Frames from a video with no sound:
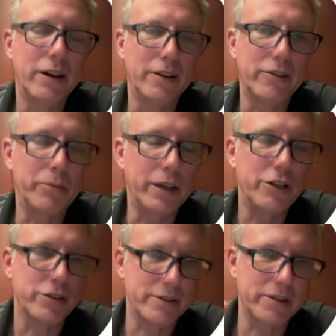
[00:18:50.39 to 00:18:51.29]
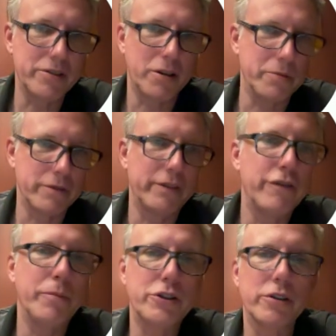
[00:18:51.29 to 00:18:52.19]
simulations in terms of
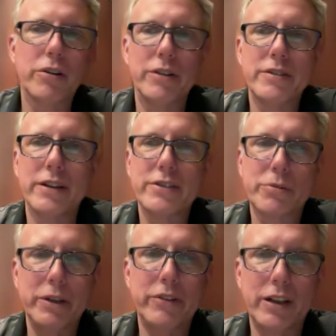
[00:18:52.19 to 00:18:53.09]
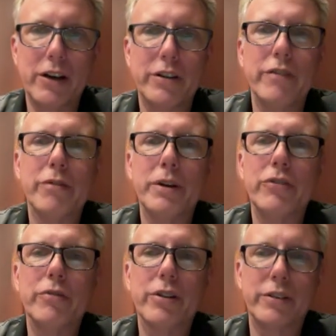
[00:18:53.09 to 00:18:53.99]
information content, squeezing out
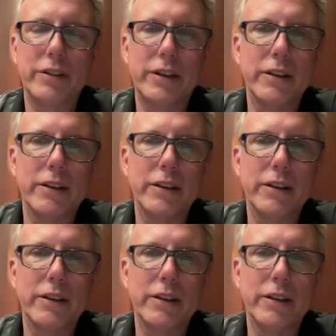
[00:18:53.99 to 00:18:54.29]
information content.